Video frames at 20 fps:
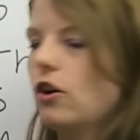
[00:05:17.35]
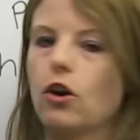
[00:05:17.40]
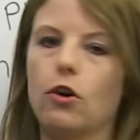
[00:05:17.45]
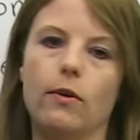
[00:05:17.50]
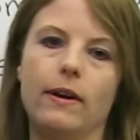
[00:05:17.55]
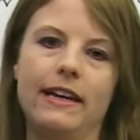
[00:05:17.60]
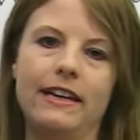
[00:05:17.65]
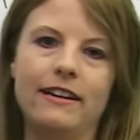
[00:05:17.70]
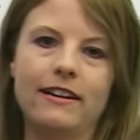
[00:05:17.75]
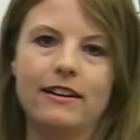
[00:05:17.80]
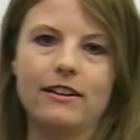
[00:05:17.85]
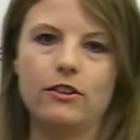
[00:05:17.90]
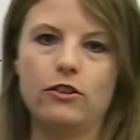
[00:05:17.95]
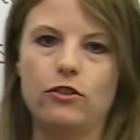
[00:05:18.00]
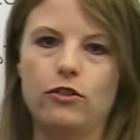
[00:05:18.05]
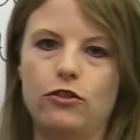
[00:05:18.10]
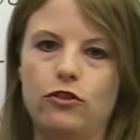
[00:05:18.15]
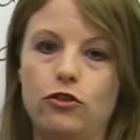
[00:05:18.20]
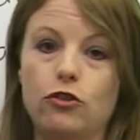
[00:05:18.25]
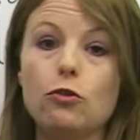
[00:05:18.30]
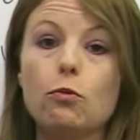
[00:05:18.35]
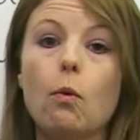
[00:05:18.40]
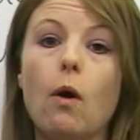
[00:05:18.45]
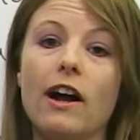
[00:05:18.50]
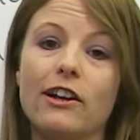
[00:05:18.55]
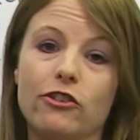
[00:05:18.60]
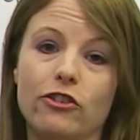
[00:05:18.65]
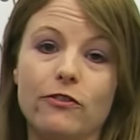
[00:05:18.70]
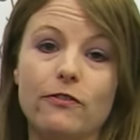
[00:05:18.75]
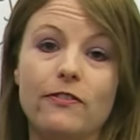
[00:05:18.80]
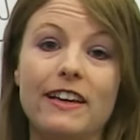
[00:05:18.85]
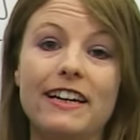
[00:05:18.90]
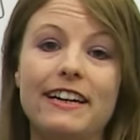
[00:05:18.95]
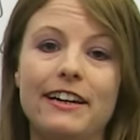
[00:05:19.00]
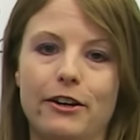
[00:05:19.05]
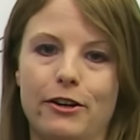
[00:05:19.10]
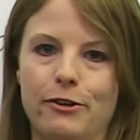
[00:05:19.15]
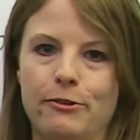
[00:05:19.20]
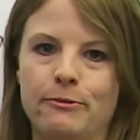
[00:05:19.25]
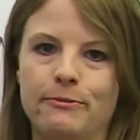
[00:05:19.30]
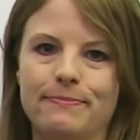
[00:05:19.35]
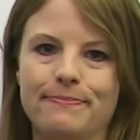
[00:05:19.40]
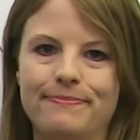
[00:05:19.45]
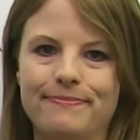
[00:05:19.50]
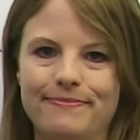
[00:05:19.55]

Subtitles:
going to watch a video.